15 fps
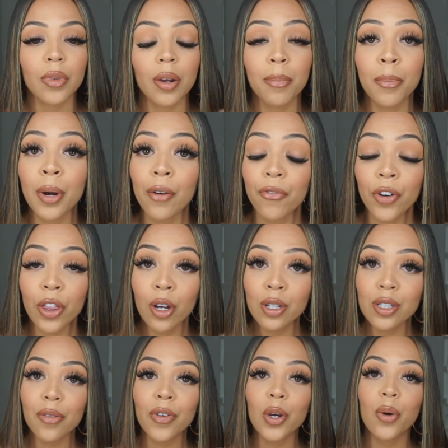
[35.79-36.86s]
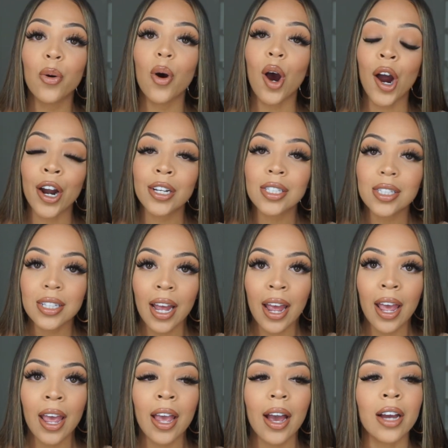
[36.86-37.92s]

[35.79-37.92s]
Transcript: But for those of you who are staying,